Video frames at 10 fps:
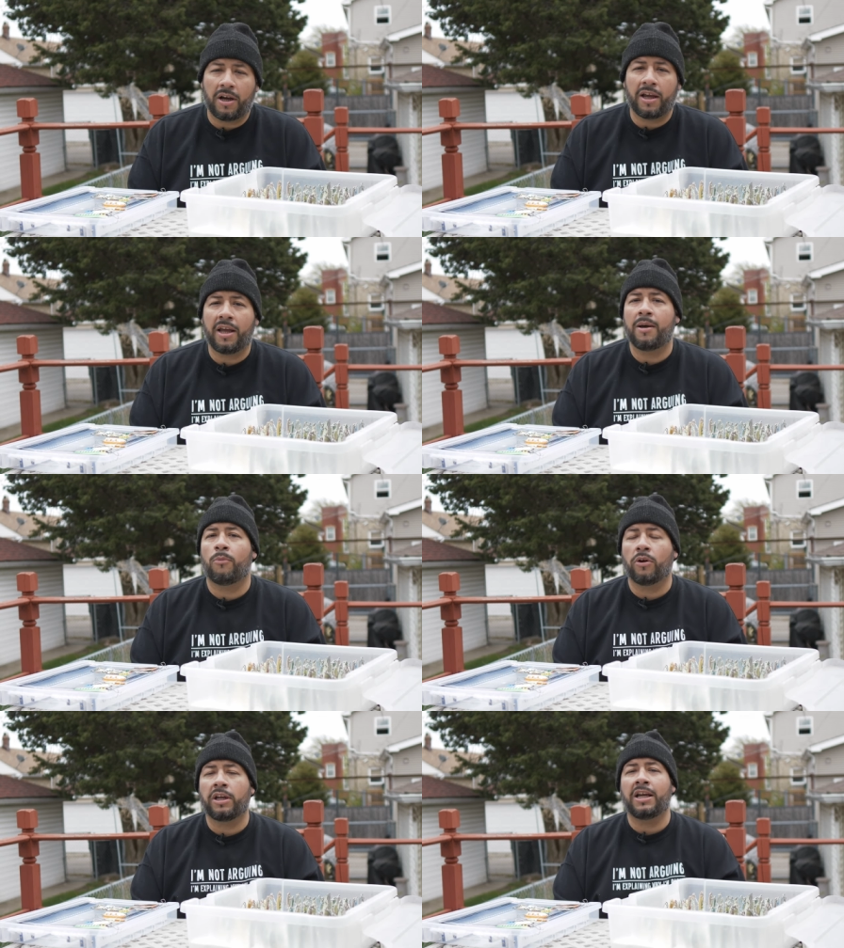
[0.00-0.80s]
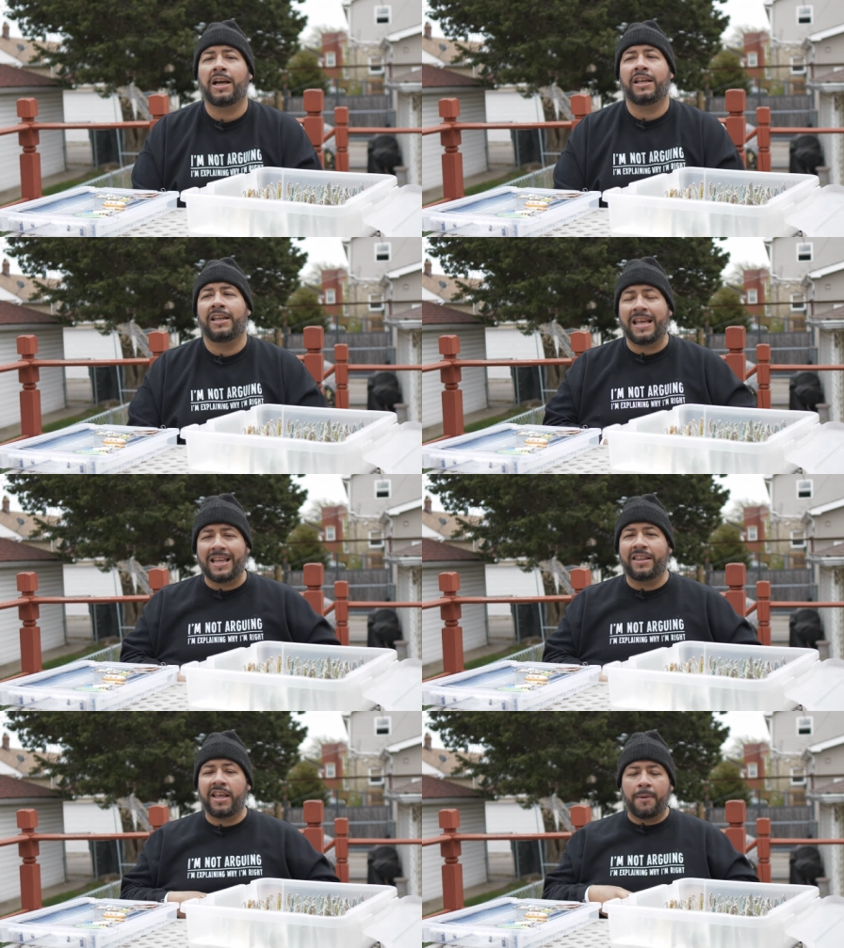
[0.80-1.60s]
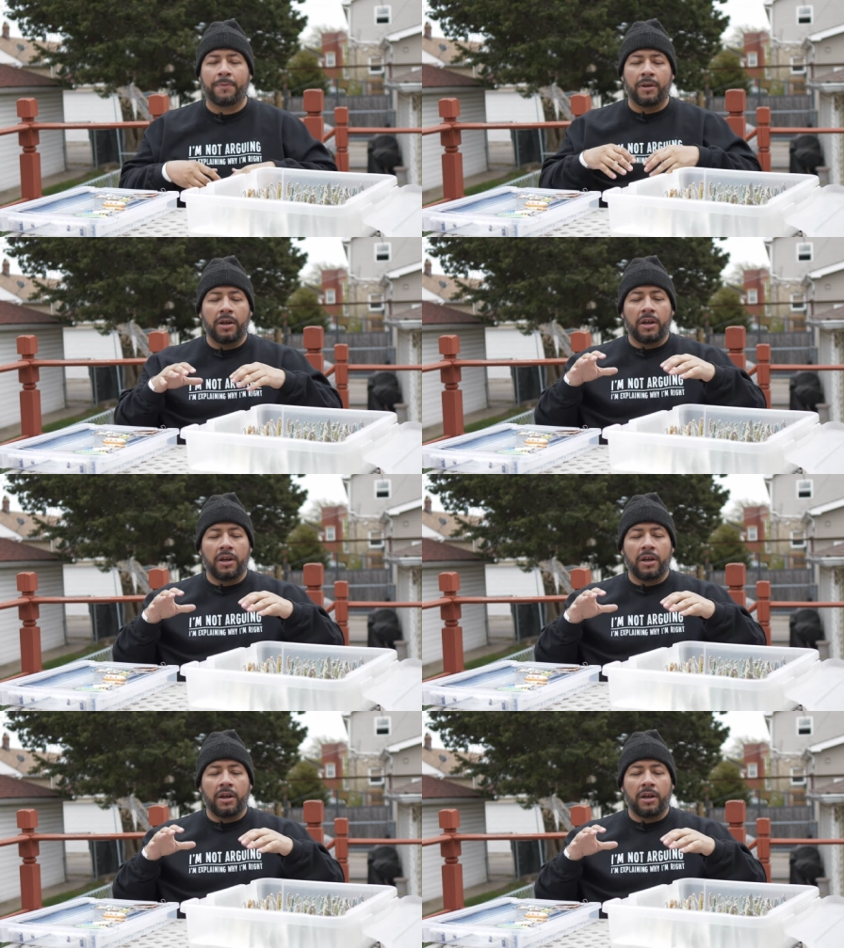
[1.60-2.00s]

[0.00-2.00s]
I am working on an in-depth